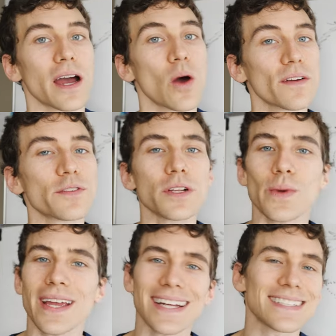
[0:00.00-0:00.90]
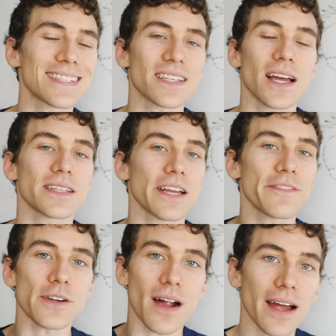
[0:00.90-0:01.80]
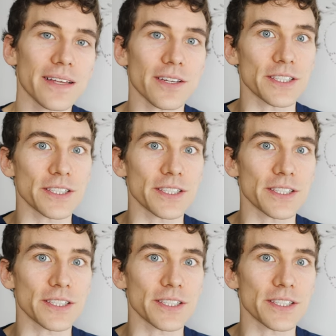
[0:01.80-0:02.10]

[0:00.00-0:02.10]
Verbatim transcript: However, as we kind of discussed, if your eyes